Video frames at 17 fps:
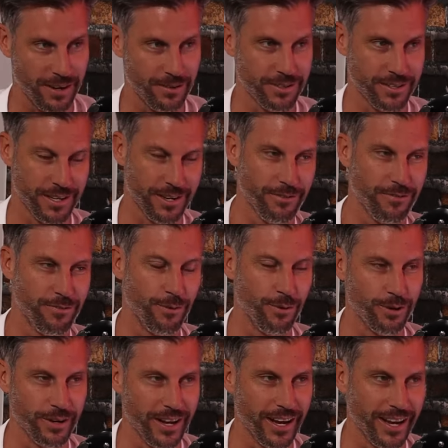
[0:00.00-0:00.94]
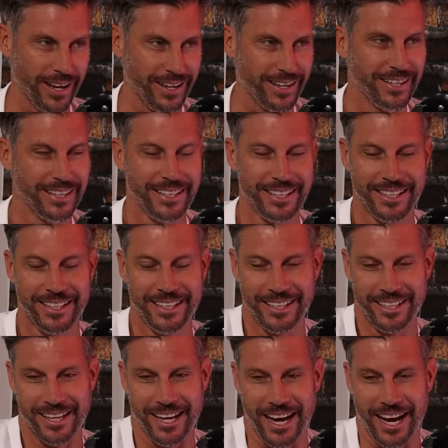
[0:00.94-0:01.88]
It was like a four-day
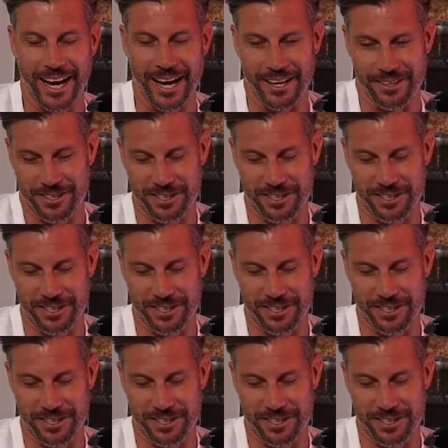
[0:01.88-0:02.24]
uh,